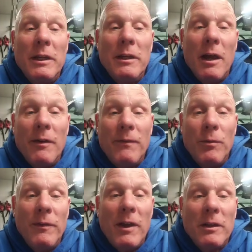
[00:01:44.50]
day,
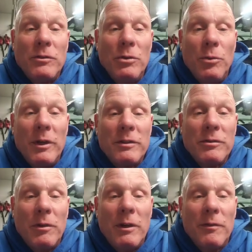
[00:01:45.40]
we've had 2 weeks
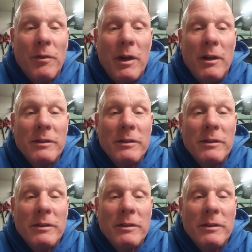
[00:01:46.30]
straight of rain